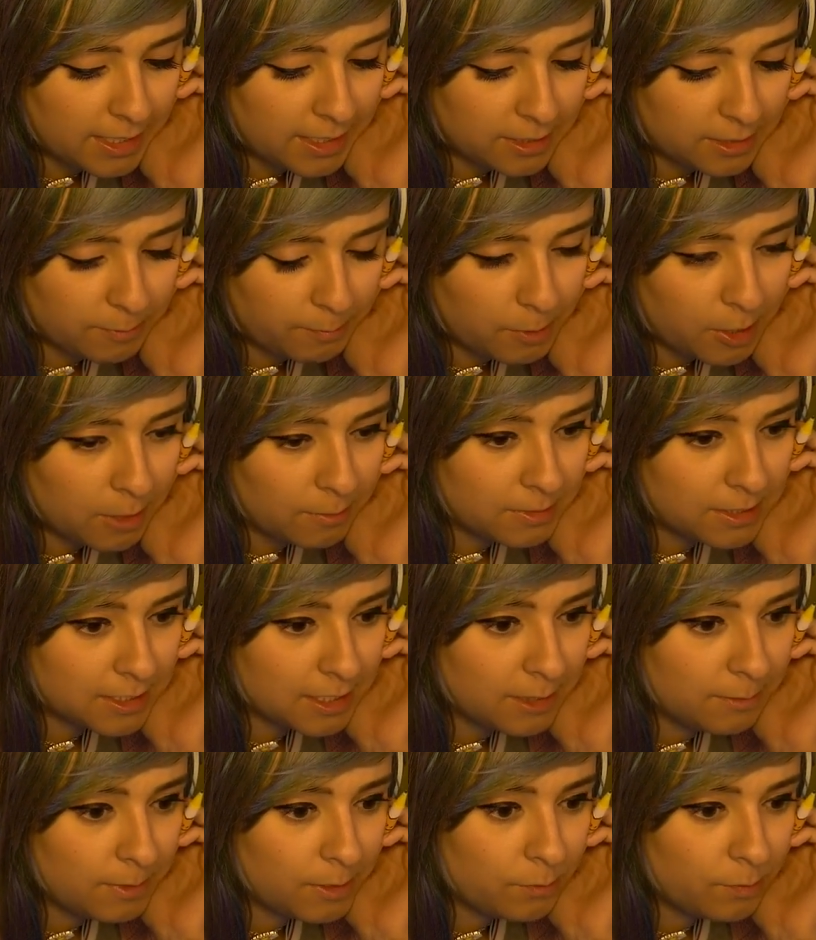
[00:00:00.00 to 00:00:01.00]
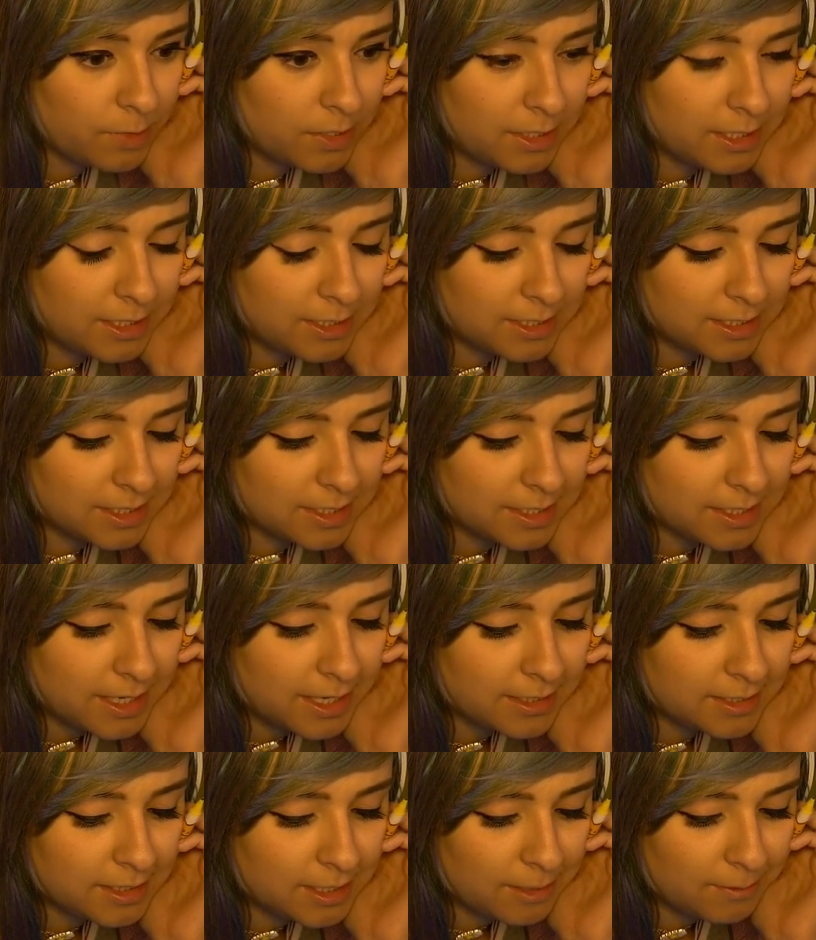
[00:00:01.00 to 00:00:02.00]
and his apartment's gonna be really
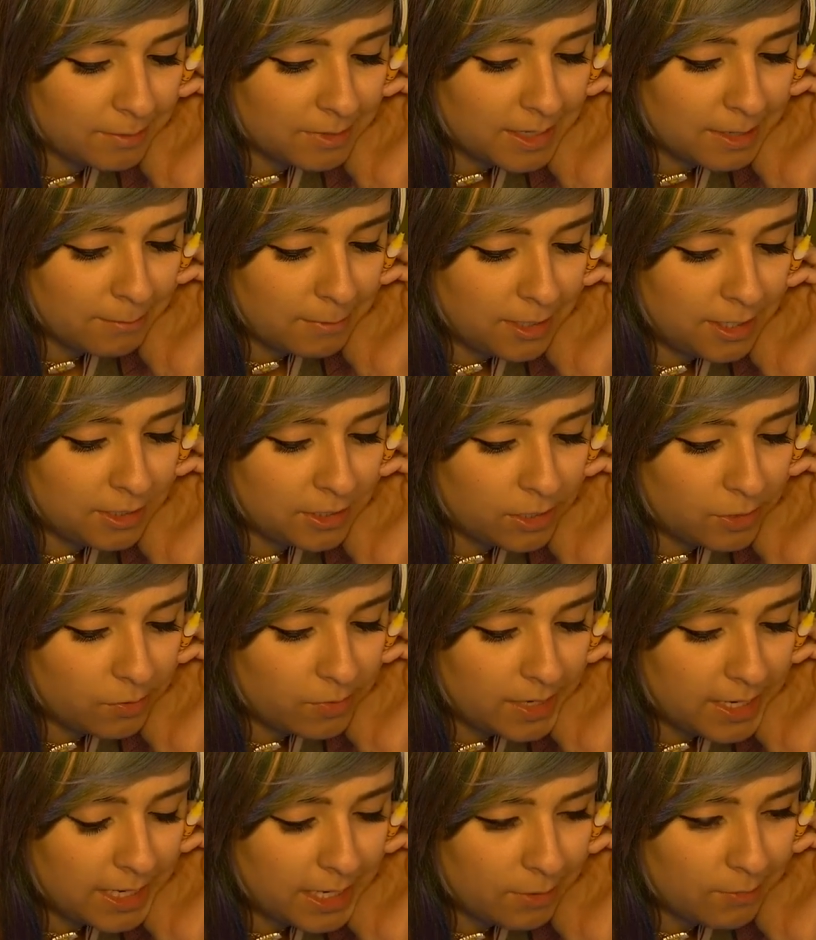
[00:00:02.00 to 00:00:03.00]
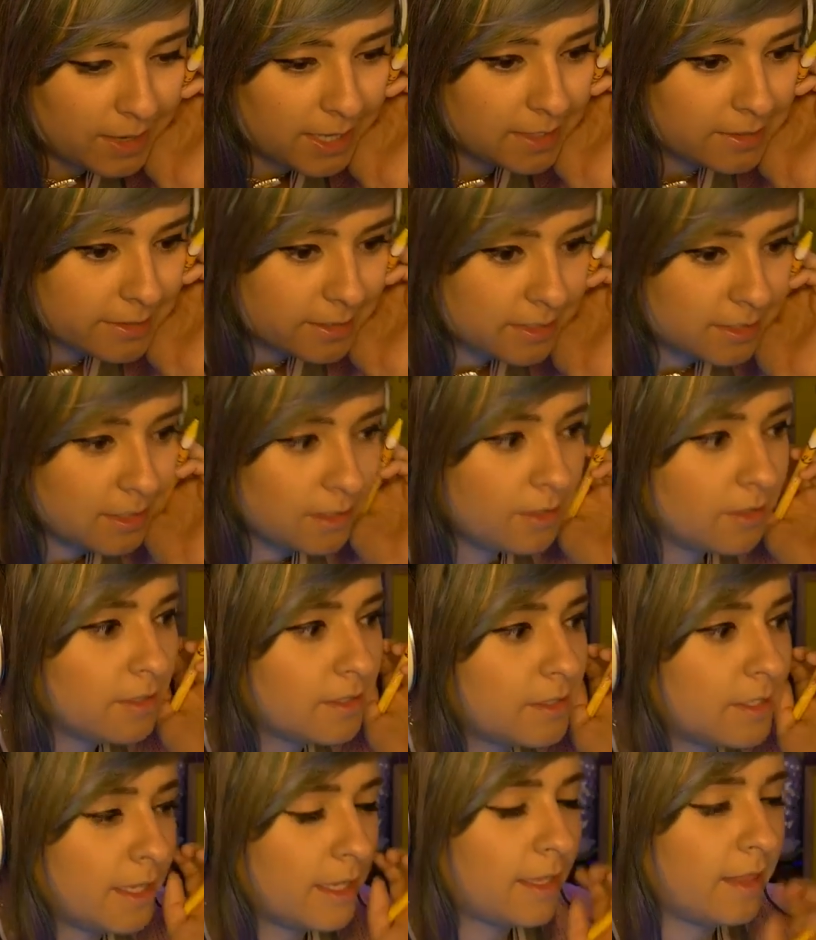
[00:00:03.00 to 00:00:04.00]
disgusting, but I'm gonna do it anyways, because he
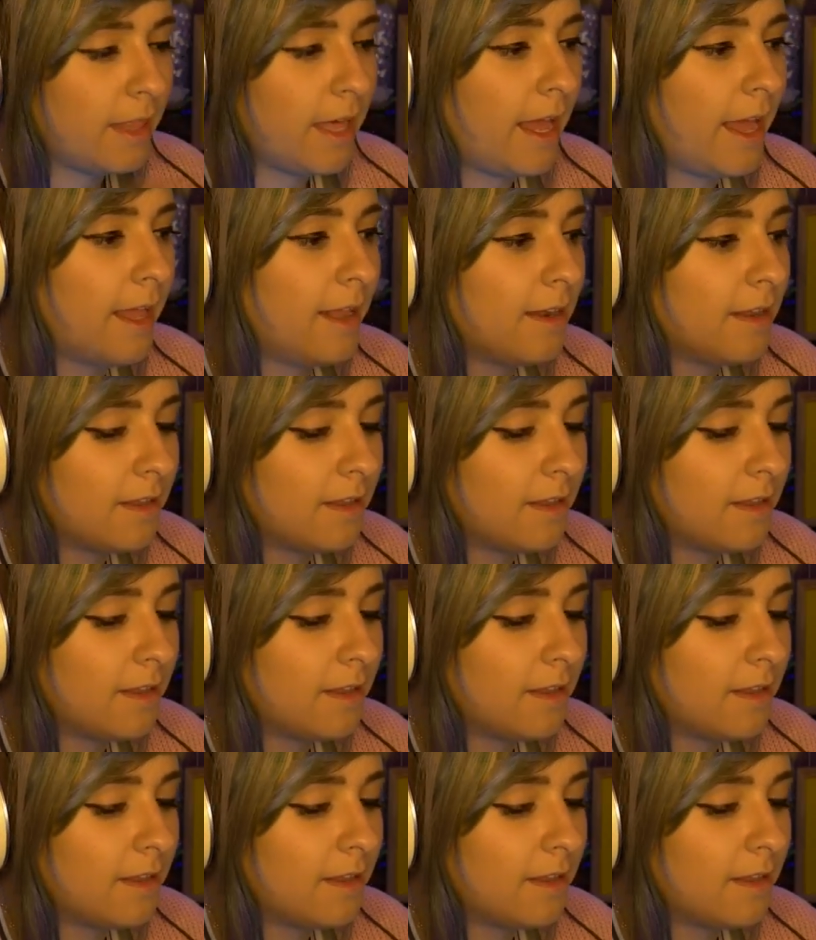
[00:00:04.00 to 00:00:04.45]
looks like that.